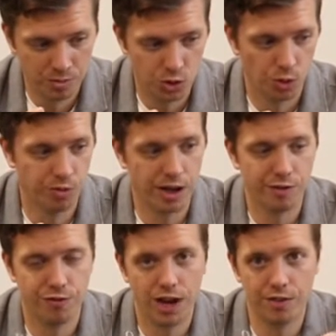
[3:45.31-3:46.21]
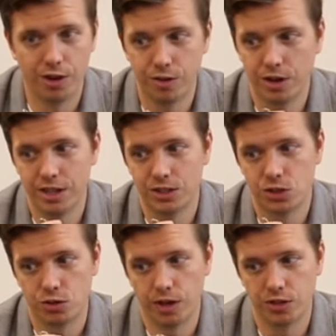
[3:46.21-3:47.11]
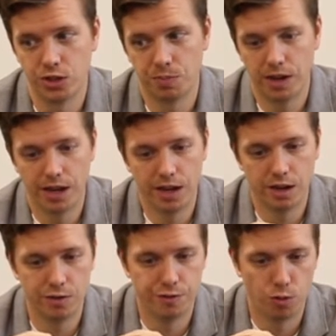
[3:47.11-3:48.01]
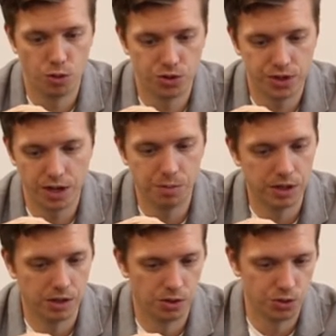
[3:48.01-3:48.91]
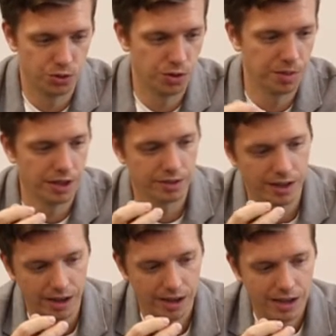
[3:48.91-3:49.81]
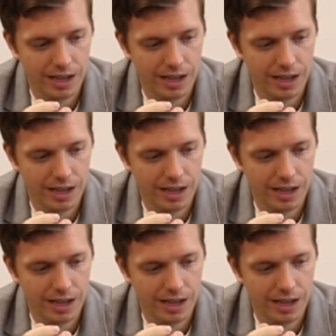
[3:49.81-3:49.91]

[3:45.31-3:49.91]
So if I have 500, it stretches by 4 centimeters or something like that.